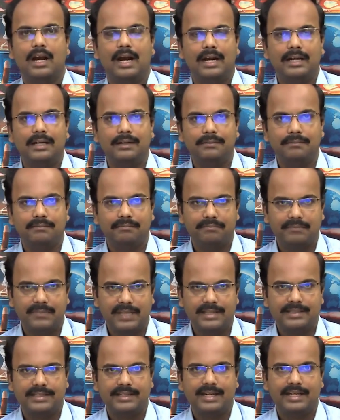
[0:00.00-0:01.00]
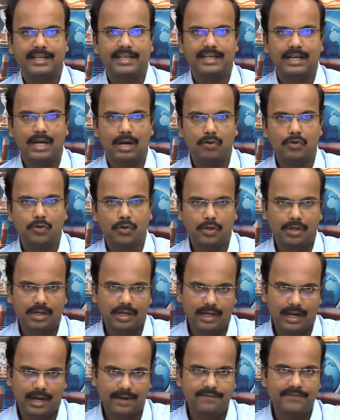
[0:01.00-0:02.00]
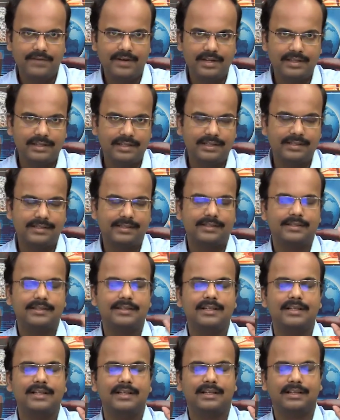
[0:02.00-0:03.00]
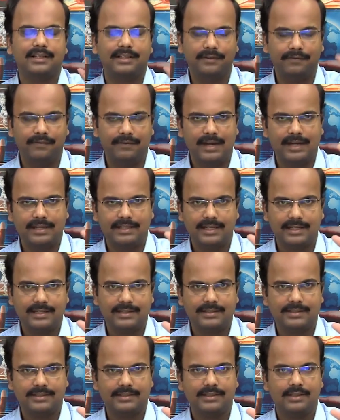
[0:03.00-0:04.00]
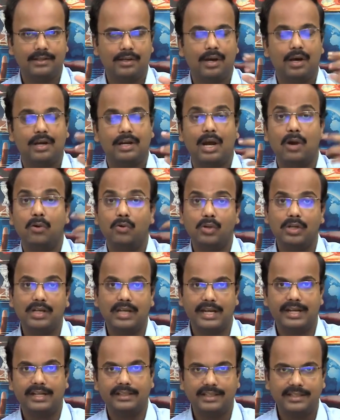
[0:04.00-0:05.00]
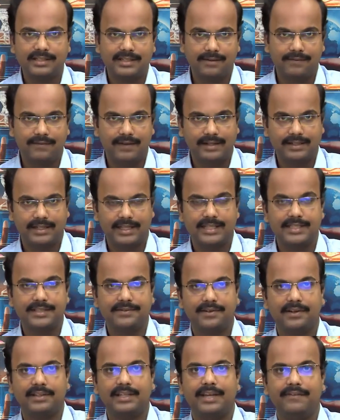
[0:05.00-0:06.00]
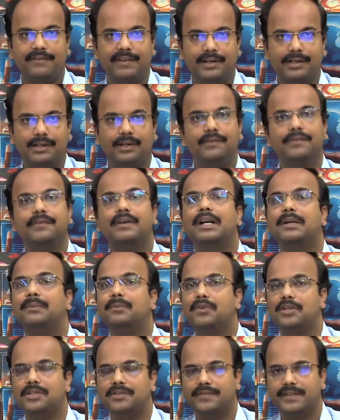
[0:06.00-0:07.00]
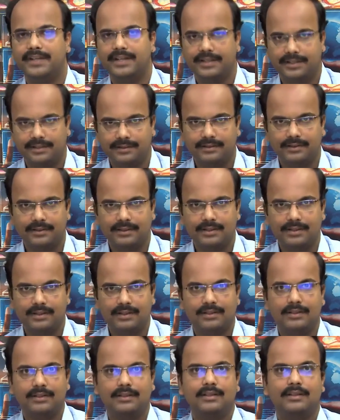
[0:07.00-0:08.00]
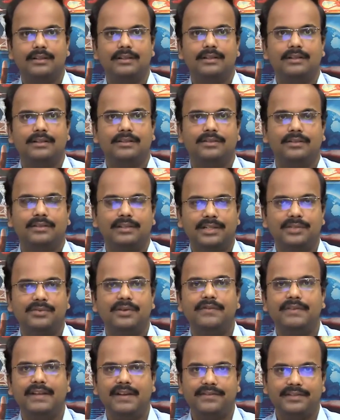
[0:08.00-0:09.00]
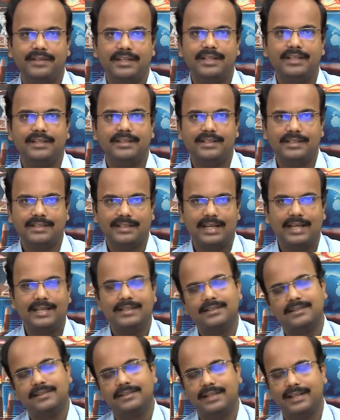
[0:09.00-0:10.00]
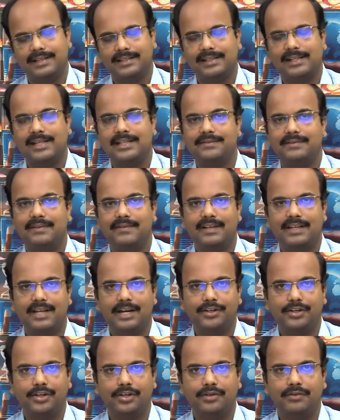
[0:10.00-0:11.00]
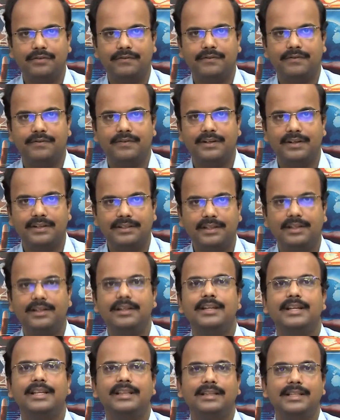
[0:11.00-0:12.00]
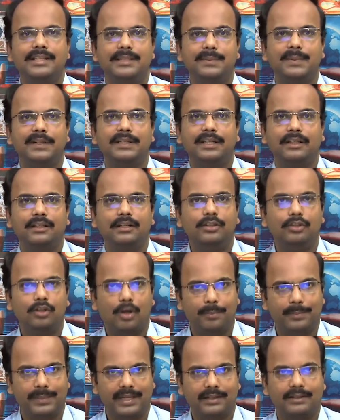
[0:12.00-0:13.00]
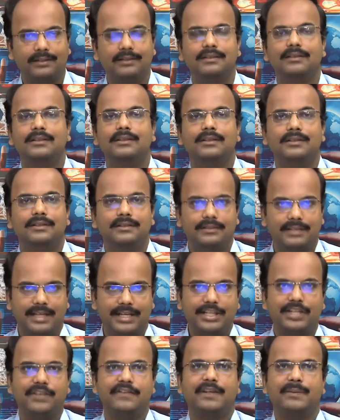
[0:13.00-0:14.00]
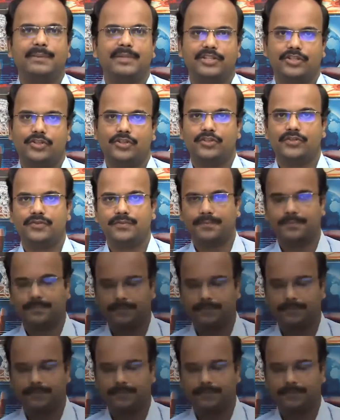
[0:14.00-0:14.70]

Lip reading: and basically how to convert this reflectance or how to correct this reflectance for the effect of atmosphere. So, that is what we have seen in this class. Next class we will continue further in this particular topic. Thank you very much.